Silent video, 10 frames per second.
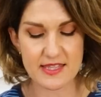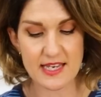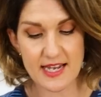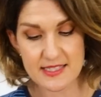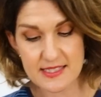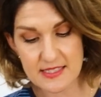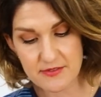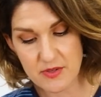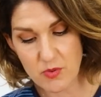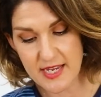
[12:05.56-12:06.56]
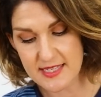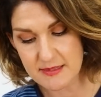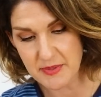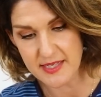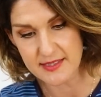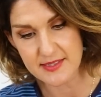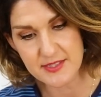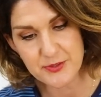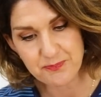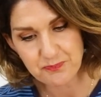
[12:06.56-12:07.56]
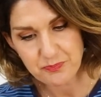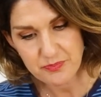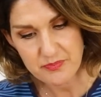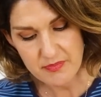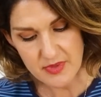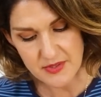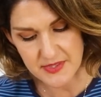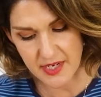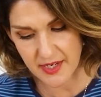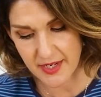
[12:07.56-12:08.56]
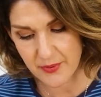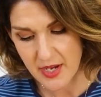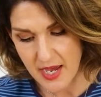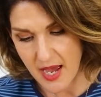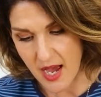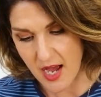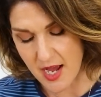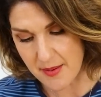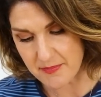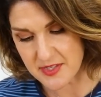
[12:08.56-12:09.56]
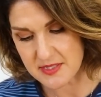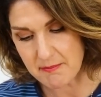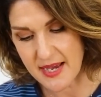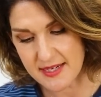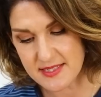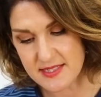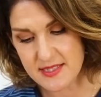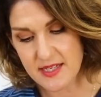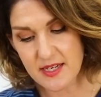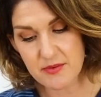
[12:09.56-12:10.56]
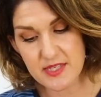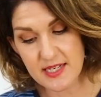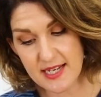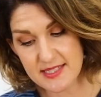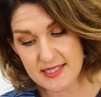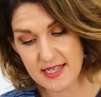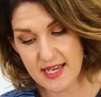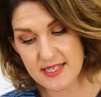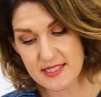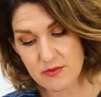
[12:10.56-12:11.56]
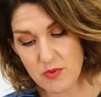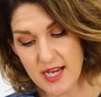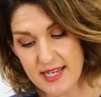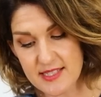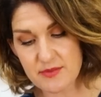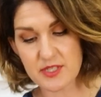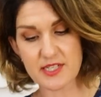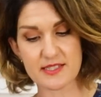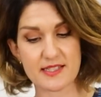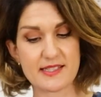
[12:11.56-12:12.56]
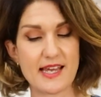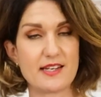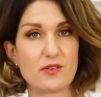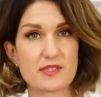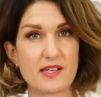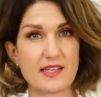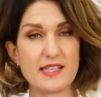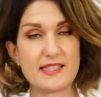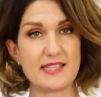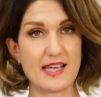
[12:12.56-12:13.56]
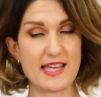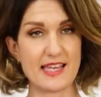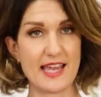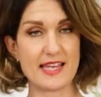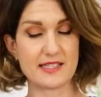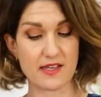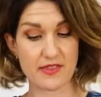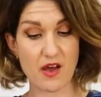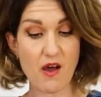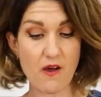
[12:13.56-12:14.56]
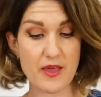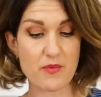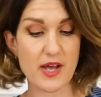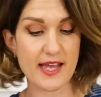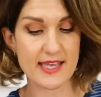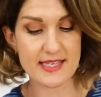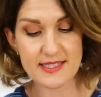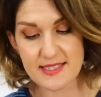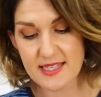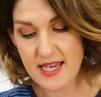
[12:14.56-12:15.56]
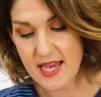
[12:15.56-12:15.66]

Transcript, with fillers: the elastics for the waistband. So um, there's a maxi skirt with an elasticated waist, which as I said, looks like it's, it hits on the high waist.